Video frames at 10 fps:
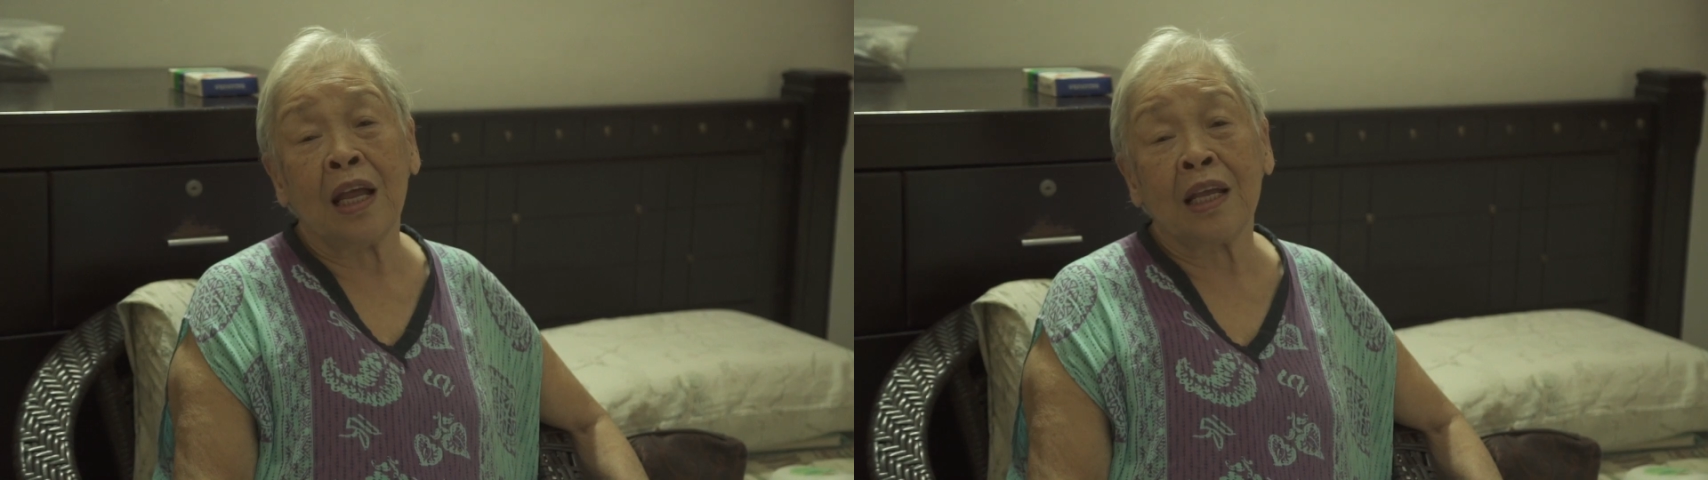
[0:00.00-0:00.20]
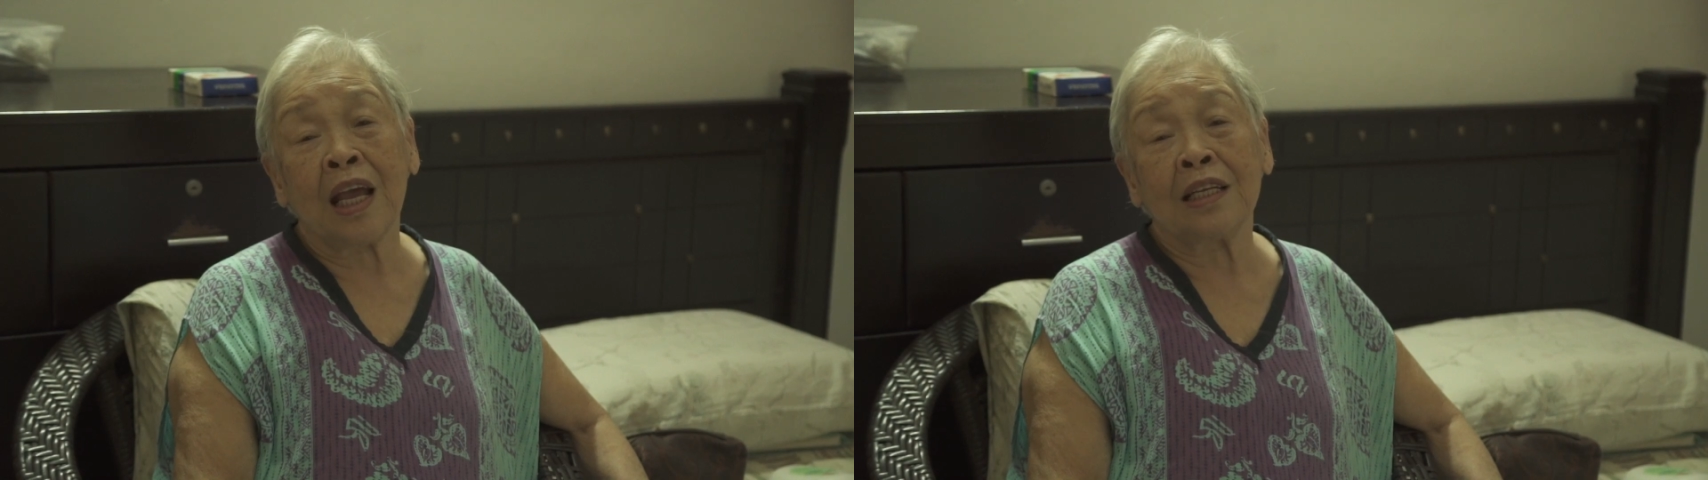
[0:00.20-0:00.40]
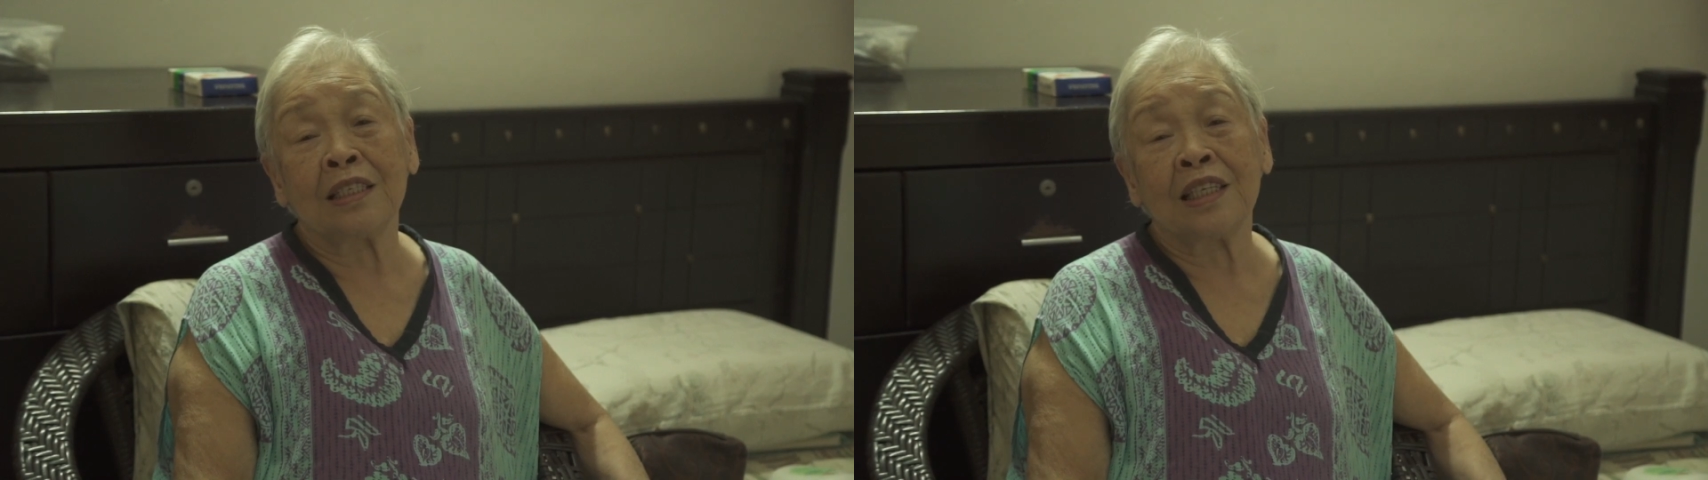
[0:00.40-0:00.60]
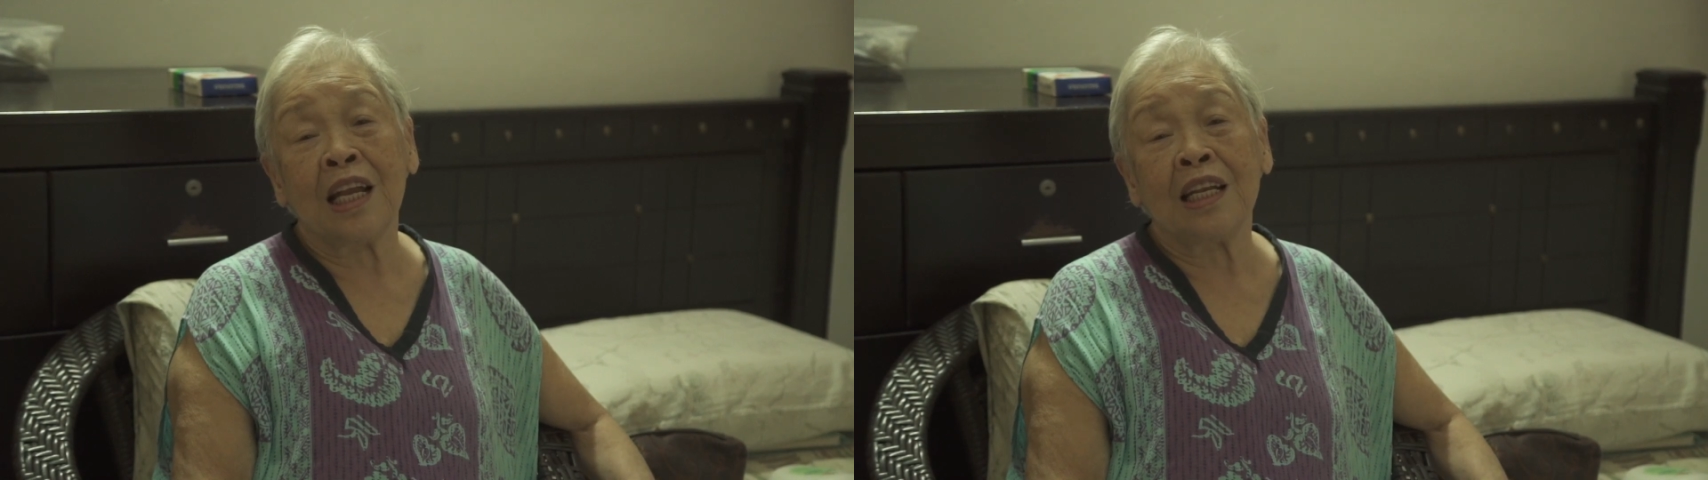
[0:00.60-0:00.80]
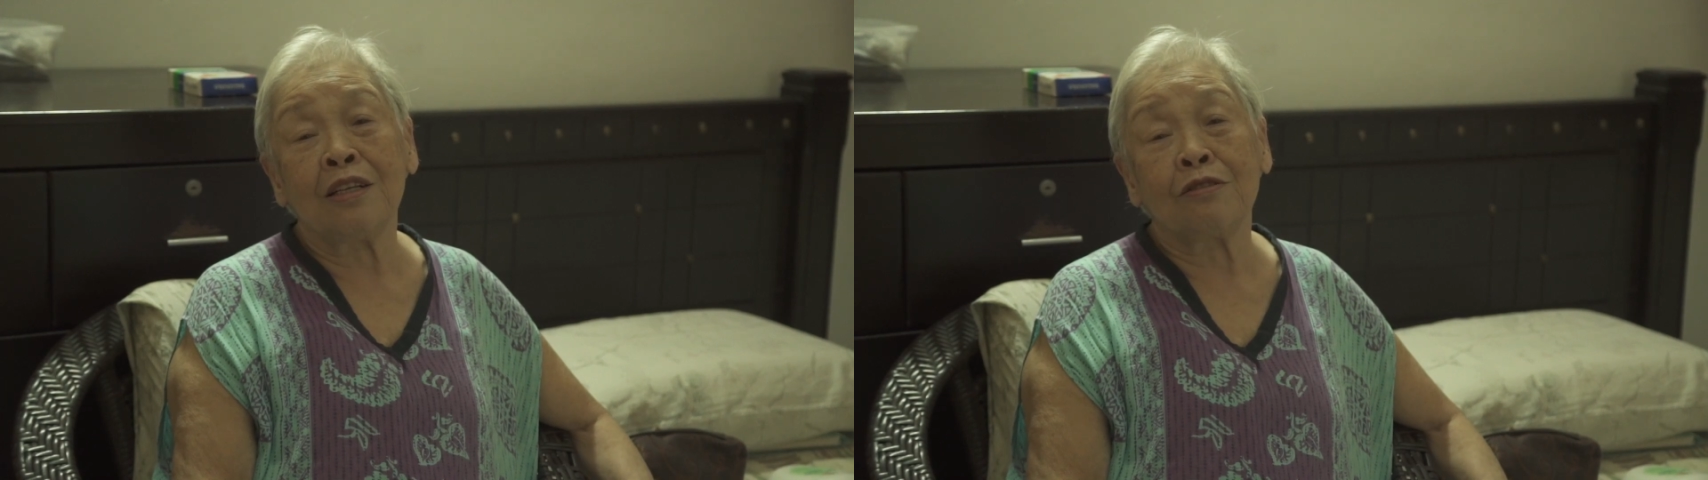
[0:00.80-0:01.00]
I can
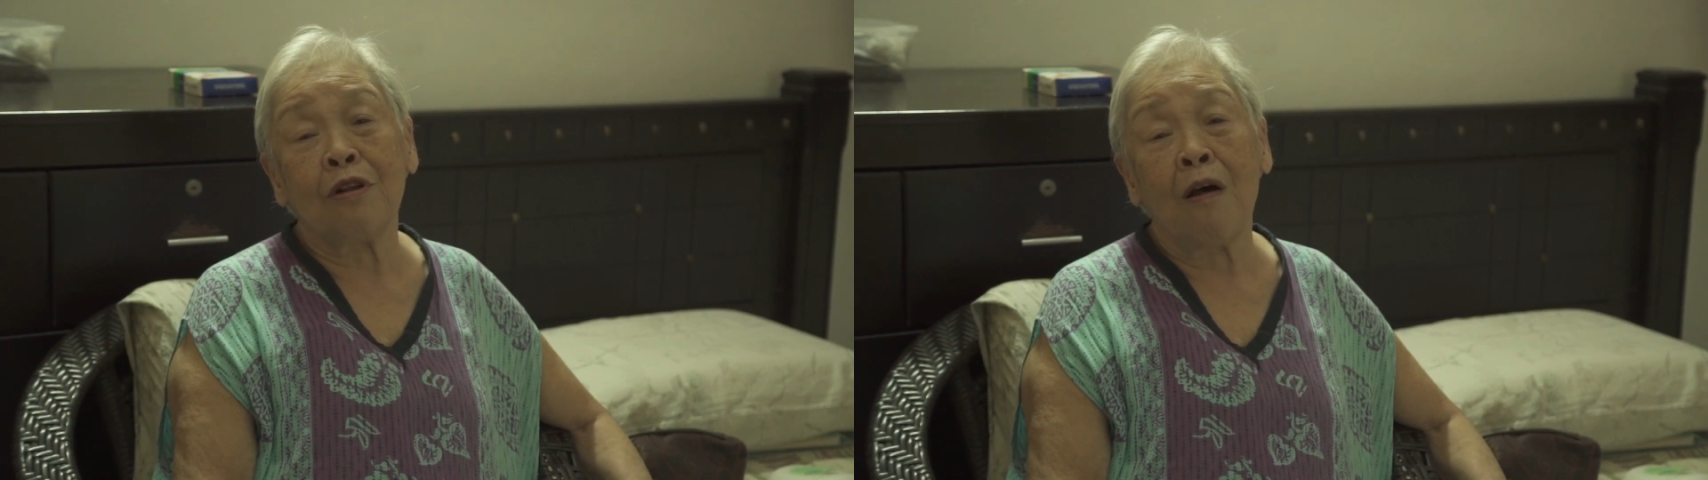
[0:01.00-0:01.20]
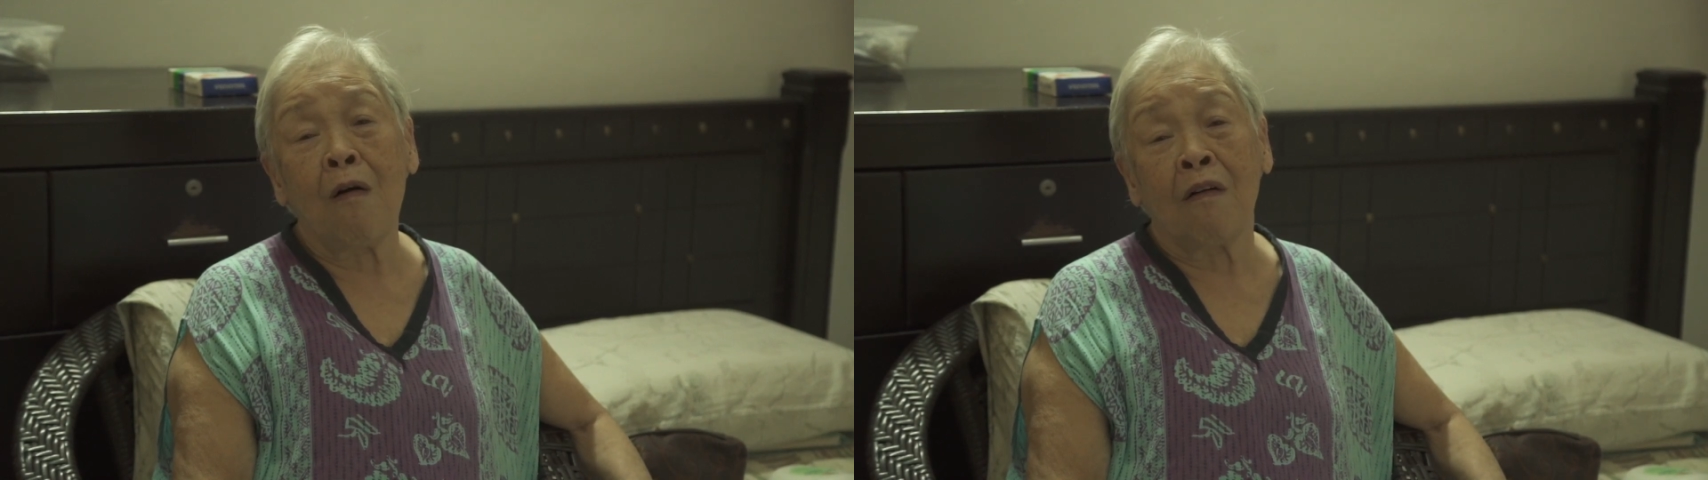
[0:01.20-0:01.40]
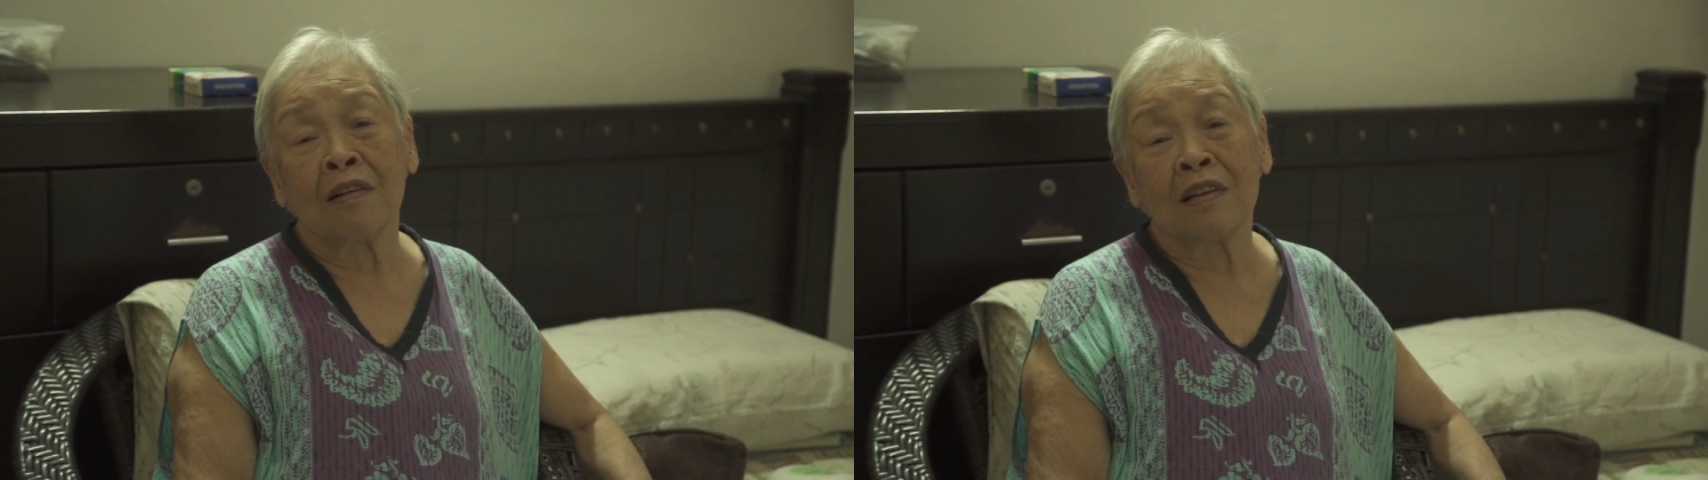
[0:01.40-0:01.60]
stay this long.